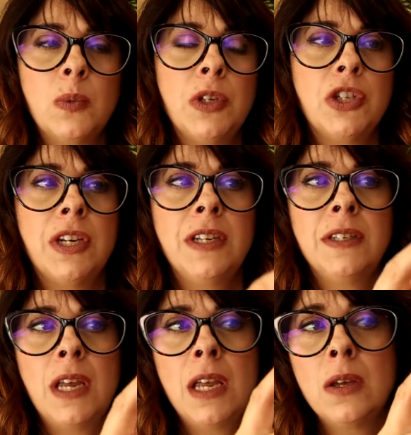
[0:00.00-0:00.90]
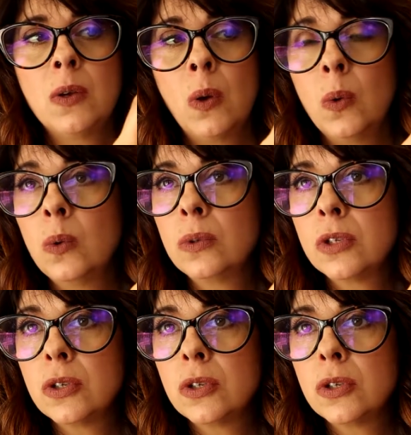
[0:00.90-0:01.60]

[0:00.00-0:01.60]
which is a gold